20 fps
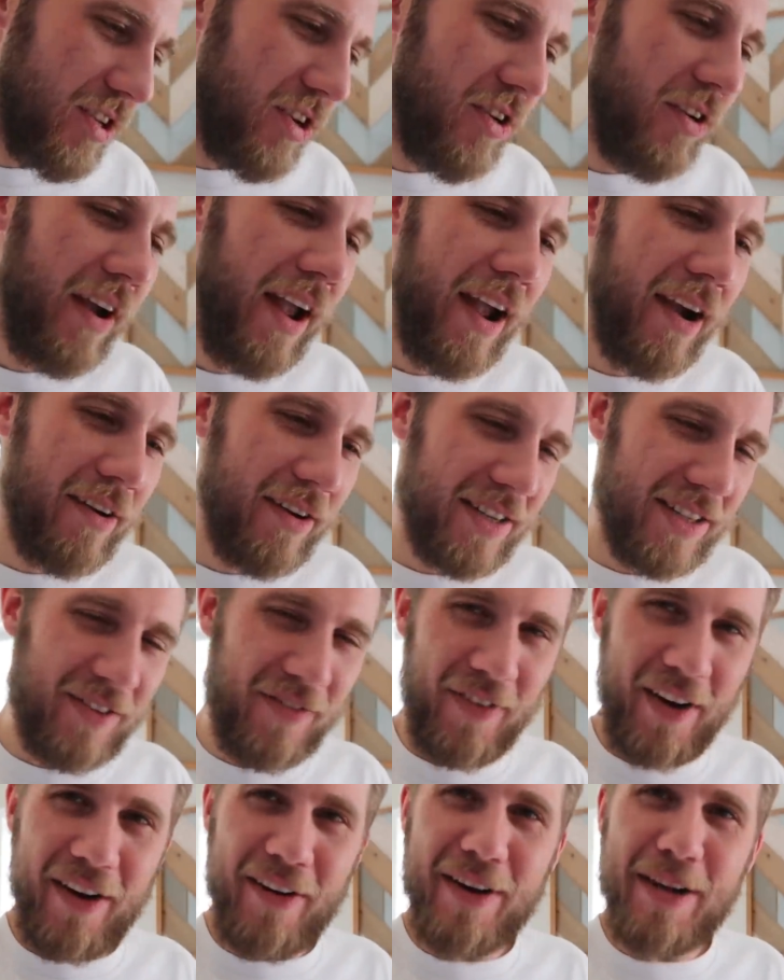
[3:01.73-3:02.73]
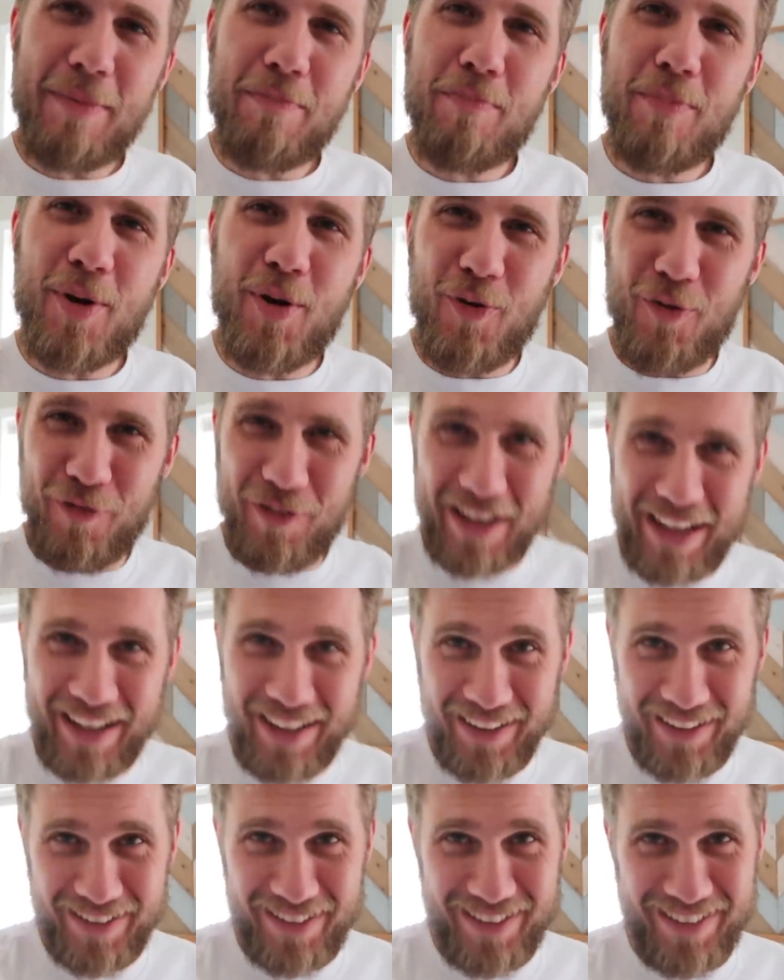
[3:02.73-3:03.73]
your hair is very poofy.
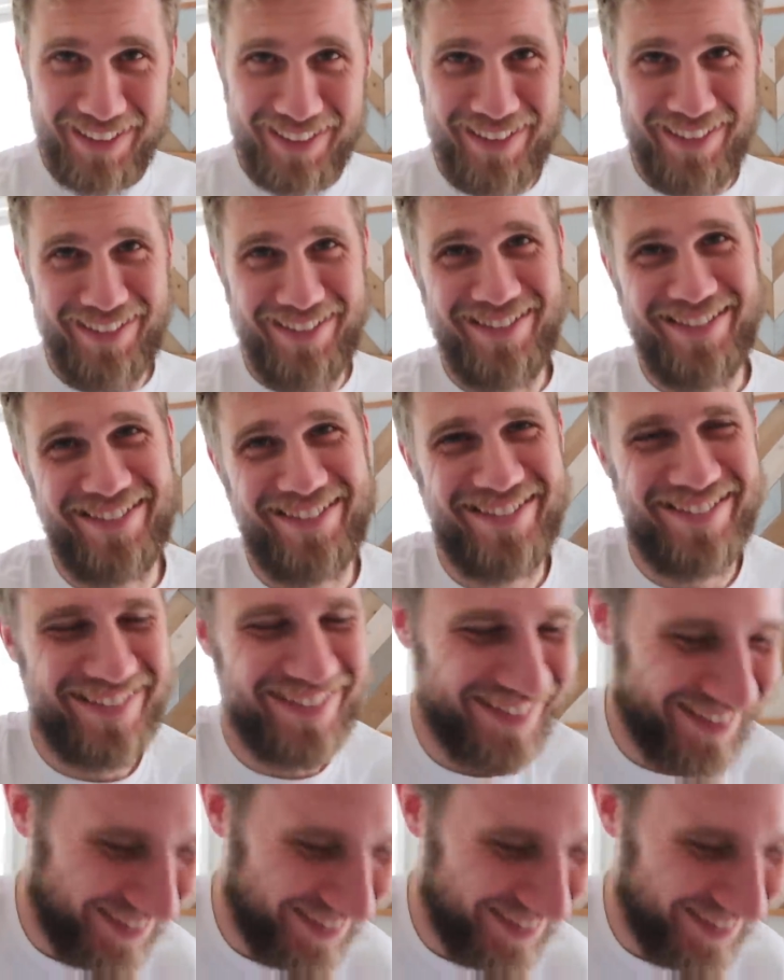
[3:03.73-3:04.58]
Yes.